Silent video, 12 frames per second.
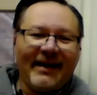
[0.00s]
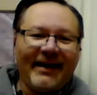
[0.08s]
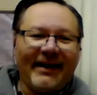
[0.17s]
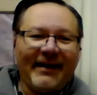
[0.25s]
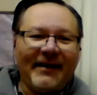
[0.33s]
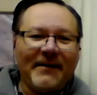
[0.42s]

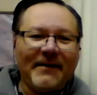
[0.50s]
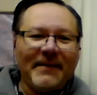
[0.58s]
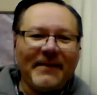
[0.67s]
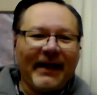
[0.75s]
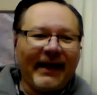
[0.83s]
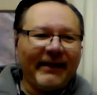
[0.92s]

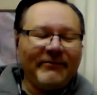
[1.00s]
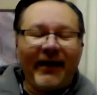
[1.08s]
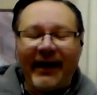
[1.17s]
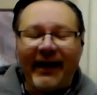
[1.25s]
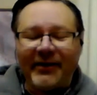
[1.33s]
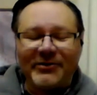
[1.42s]
I've
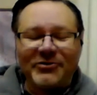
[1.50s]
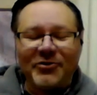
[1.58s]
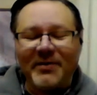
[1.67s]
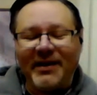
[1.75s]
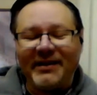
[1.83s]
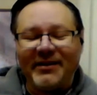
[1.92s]
hired
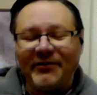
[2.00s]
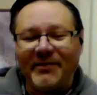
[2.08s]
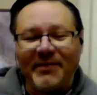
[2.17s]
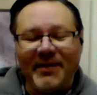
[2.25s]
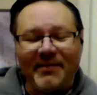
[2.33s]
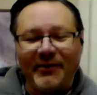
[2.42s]
so many
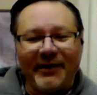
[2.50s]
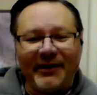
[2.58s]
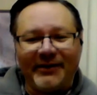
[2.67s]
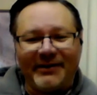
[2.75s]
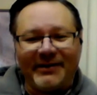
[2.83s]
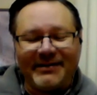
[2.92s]
different people
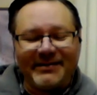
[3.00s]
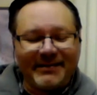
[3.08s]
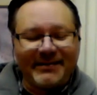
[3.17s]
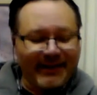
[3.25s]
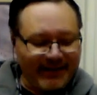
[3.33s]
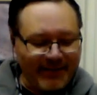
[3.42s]
here.
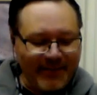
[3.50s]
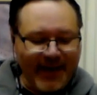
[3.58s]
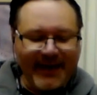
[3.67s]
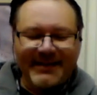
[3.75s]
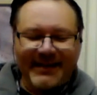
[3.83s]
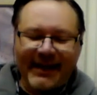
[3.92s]
It's
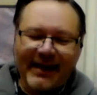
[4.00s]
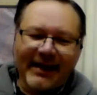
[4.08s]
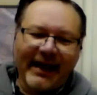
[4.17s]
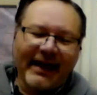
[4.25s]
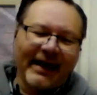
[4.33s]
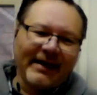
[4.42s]
amazing.
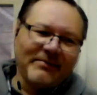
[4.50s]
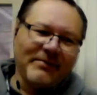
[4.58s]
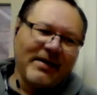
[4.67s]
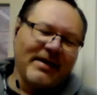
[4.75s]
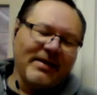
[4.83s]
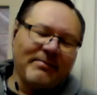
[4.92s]
And
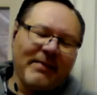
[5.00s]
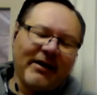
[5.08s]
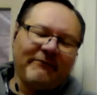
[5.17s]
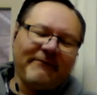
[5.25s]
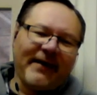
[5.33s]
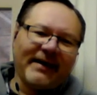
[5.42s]

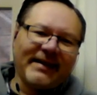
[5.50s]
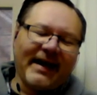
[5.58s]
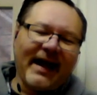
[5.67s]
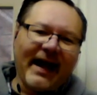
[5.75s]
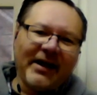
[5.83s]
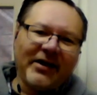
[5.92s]
matter of fact, I
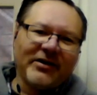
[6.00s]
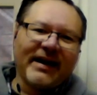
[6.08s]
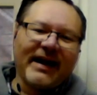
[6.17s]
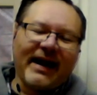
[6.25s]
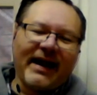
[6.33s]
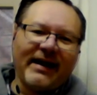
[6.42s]
hired a
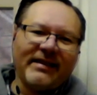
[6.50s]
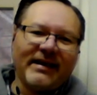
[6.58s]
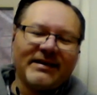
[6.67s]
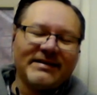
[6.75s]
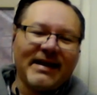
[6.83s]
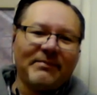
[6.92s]
guy that
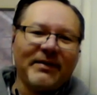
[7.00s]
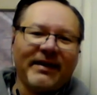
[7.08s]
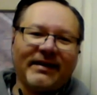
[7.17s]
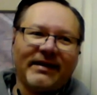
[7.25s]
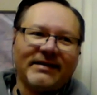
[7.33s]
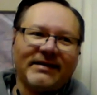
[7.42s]
his
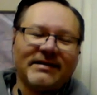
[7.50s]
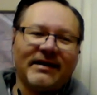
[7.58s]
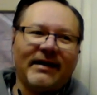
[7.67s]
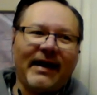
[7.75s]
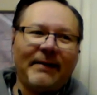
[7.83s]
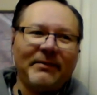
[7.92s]

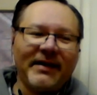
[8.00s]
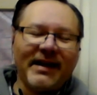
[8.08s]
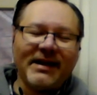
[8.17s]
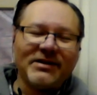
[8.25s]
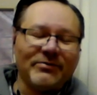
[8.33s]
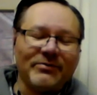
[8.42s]

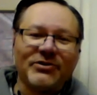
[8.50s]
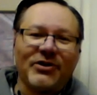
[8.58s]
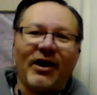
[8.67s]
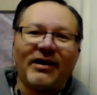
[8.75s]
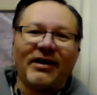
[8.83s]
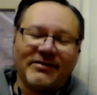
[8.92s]
application was
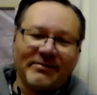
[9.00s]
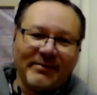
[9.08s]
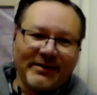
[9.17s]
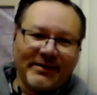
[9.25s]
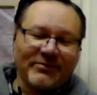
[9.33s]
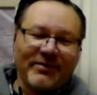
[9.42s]

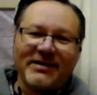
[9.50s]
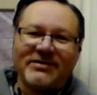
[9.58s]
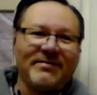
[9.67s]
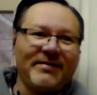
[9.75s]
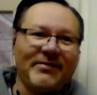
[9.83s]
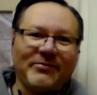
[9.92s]
awesome. His
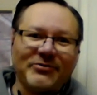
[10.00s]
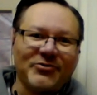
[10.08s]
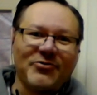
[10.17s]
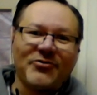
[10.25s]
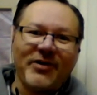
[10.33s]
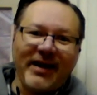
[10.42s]
resume was
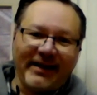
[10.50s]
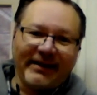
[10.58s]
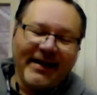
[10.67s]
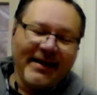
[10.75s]
great.